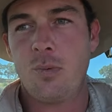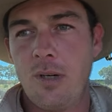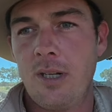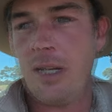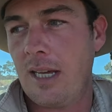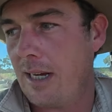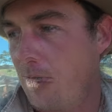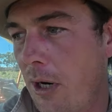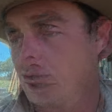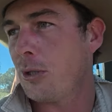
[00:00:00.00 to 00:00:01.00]
We'll
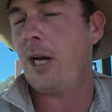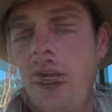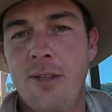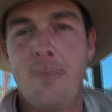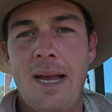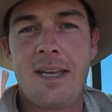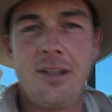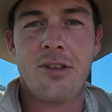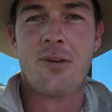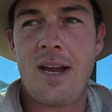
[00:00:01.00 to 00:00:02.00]
rotate them back
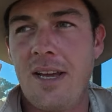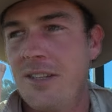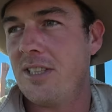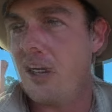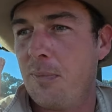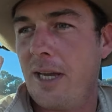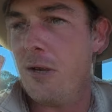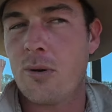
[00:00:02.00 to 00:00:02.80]
into the ground and they'll be